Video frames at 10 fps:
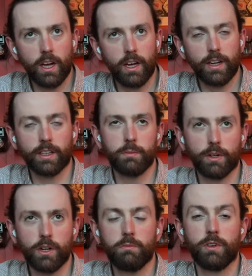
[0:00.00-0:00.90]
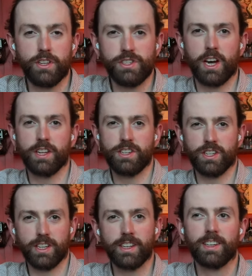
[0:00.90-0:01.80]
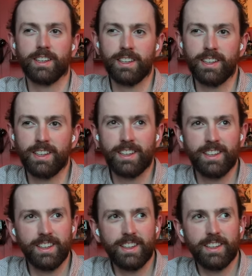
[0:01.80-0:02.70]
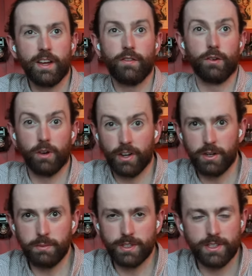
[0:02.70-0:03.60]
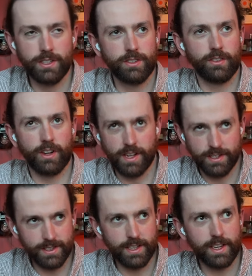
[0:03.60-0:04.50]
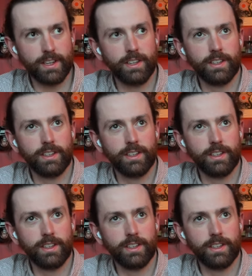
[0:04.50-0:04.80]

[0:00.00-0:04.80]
and it can become really challenging if you're running a business or an agency